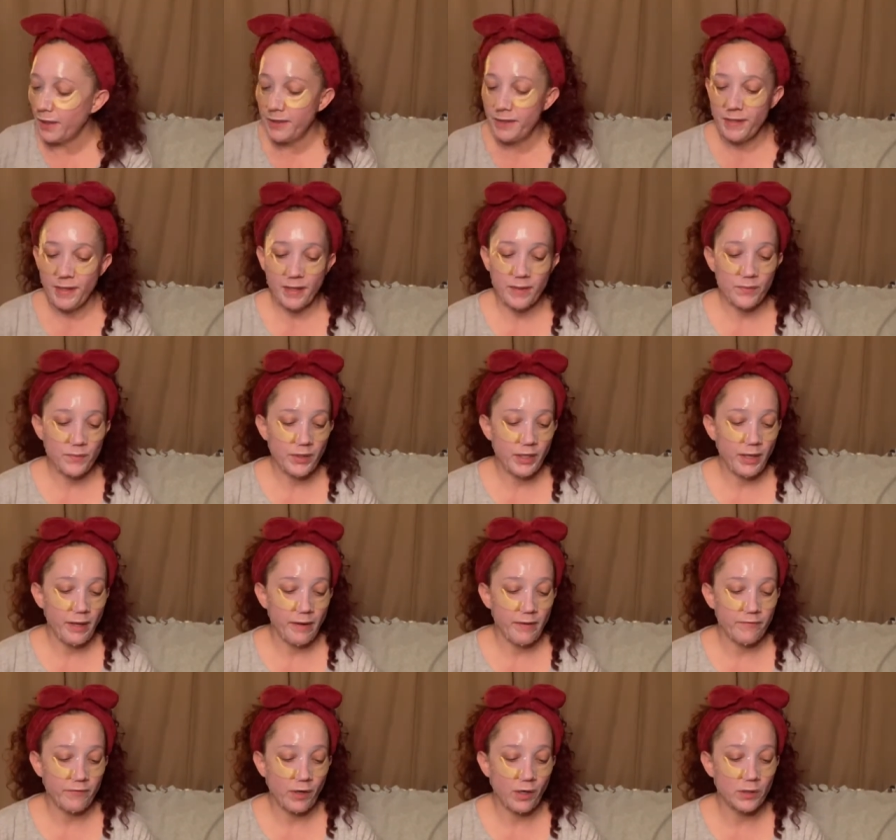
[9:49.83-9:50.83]
Then we
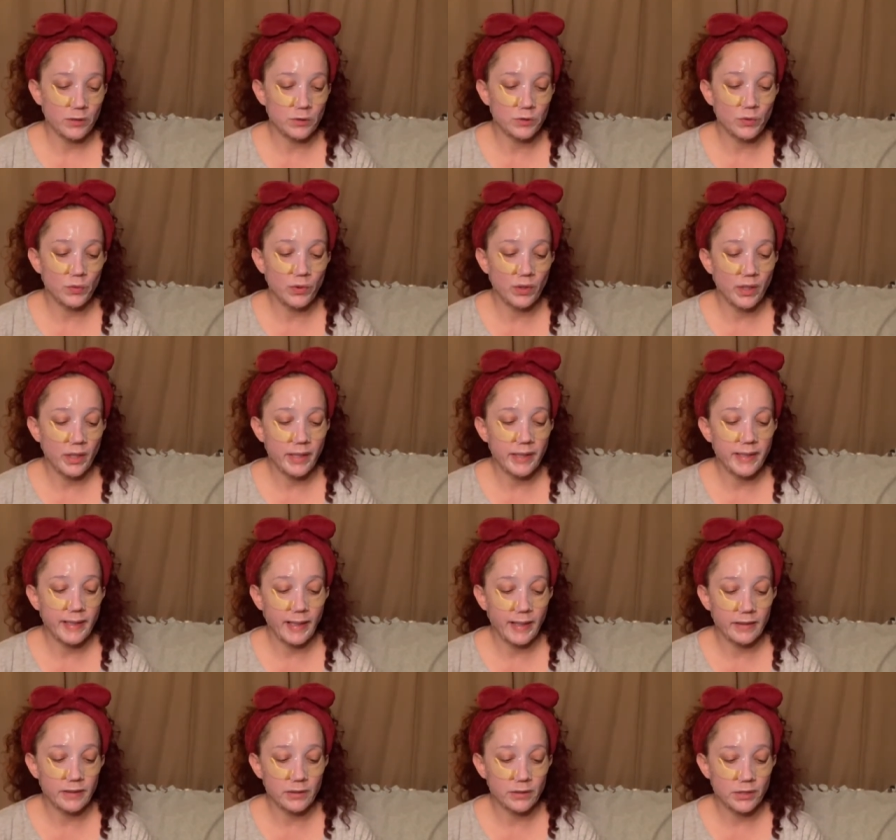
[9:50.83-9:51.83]
have our Laura
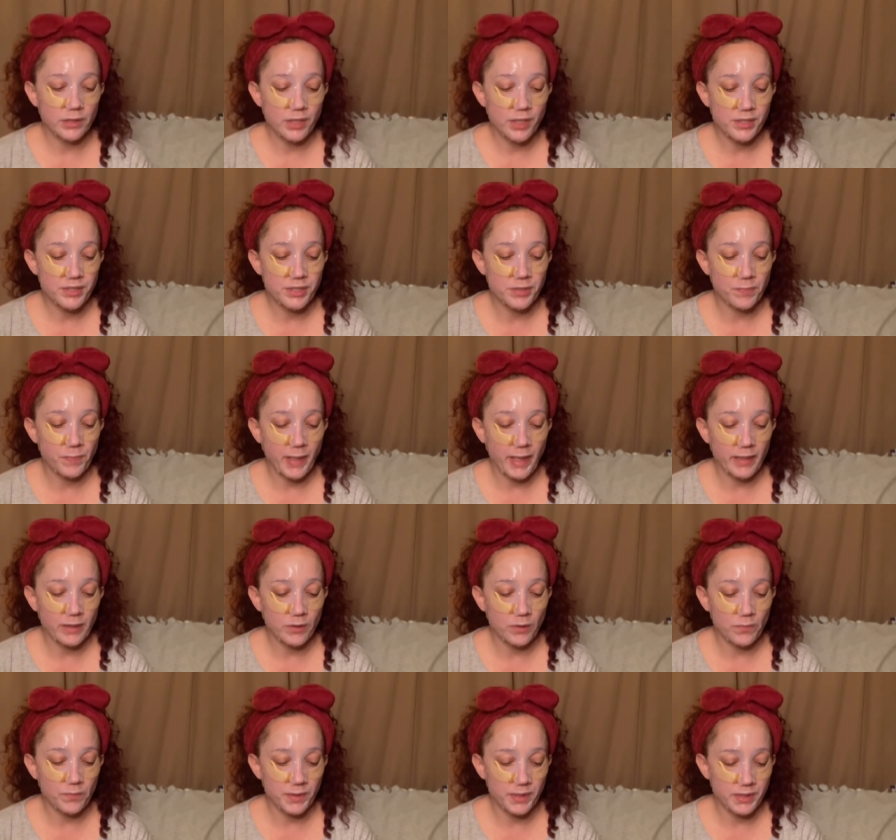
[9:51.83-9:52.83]
Geller
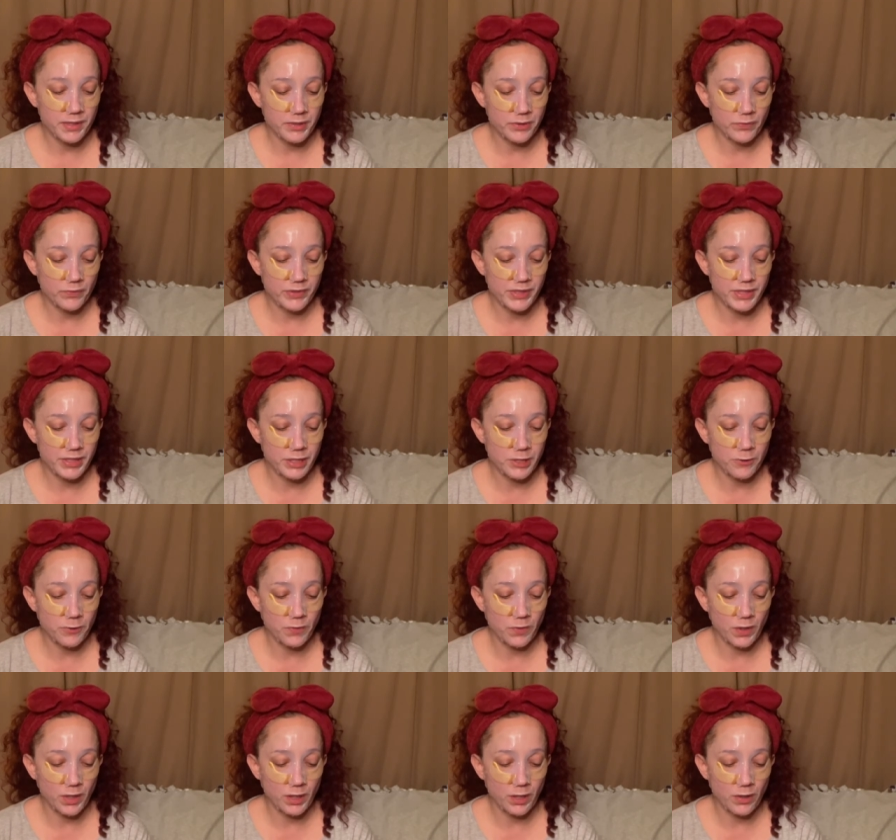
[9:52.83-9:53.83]
Spackle Mist
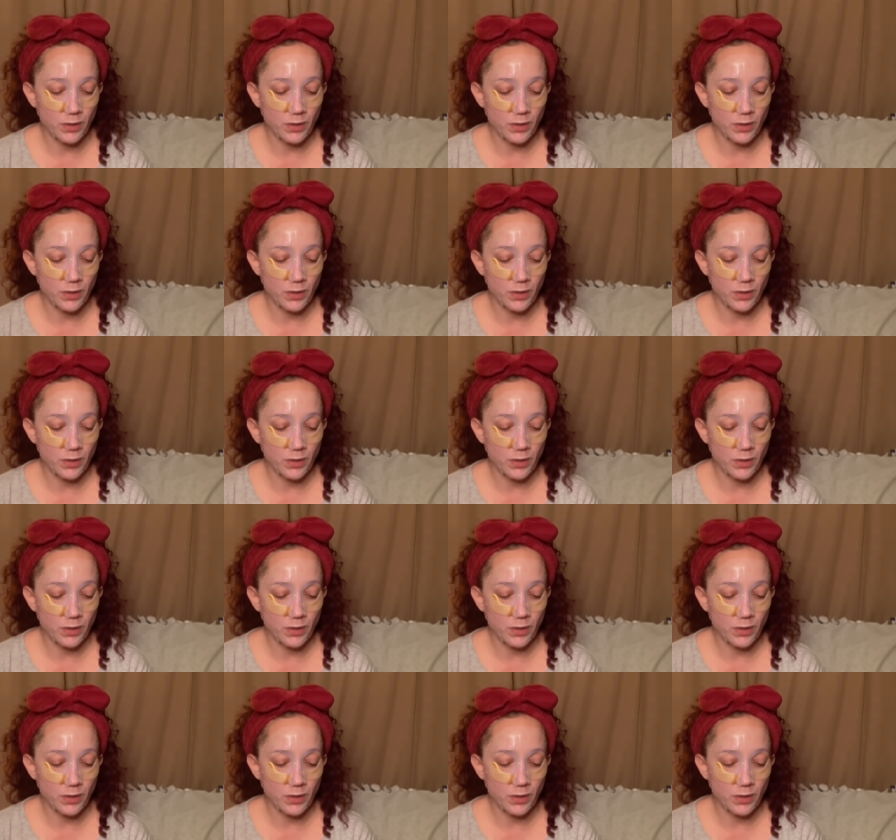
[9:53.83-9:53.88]
Restore